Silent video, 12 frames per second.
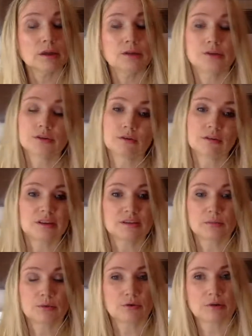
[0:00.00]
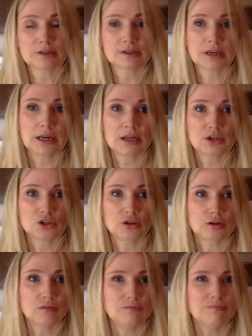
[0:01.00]
So things like
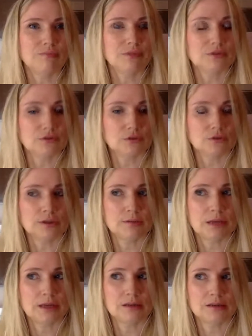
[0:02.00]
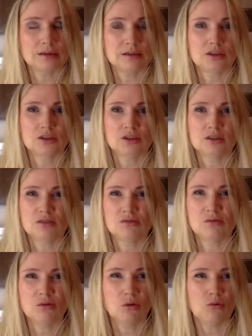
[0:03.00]
procrastination, difficulty making decisions,
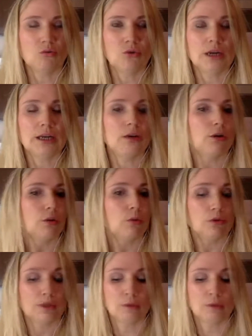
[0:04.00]
not really knowing what they